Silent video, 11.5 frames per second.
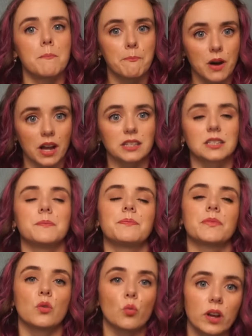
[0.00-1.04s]
But
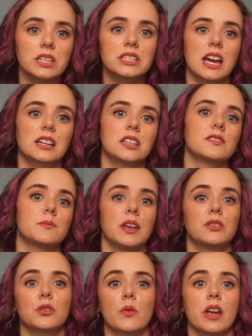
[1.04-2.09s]
when detectives
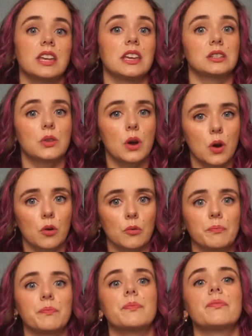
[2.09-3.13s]
made their way into the
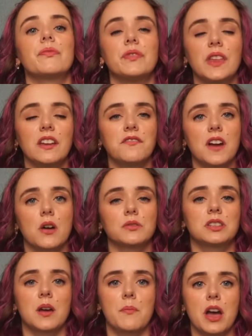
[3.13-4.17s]
home, they found
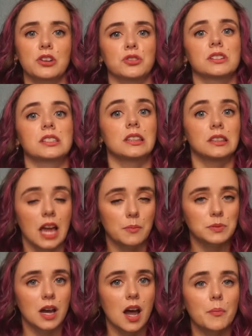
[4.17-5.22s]
that Patrick's
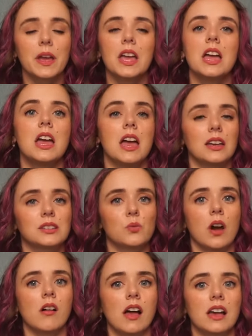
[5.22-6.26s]
laptop, as
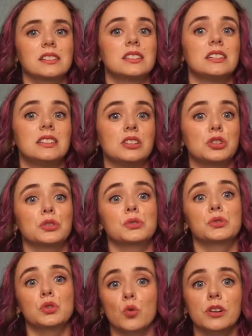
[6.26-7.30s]
well as the digital
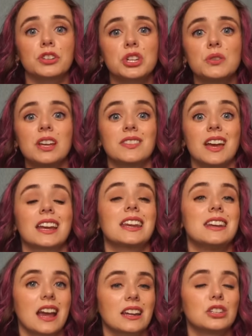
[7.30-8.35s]
storage unit that
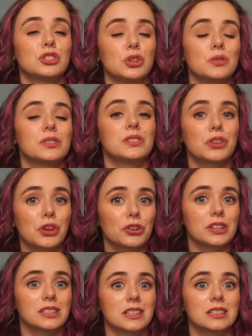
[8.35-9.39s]
connected to the
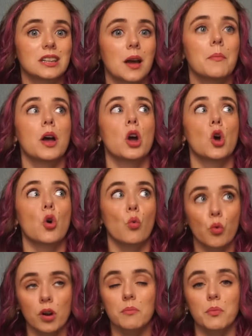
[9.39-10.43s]
security system,
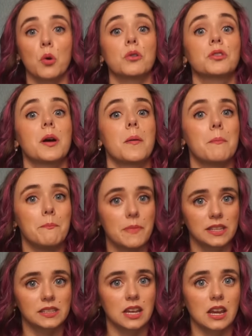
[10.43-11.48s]
were both
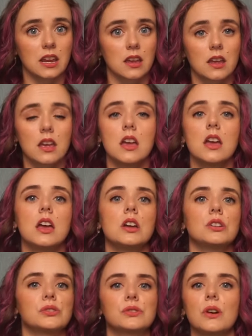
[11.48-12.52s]
missing.
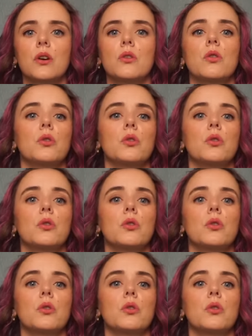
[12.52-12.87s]
So